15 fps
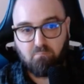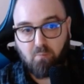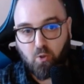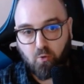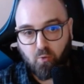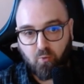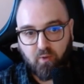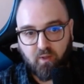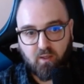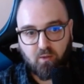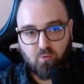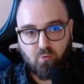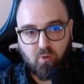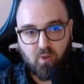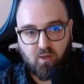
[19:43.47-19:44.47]
Although they
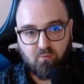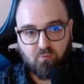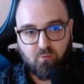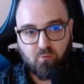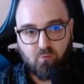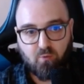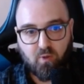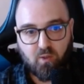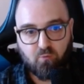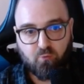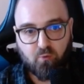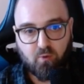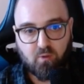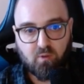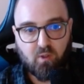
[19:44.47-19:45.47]
do have one
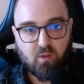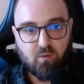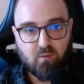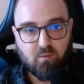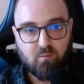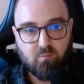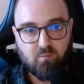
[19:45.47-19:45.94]
for cloud,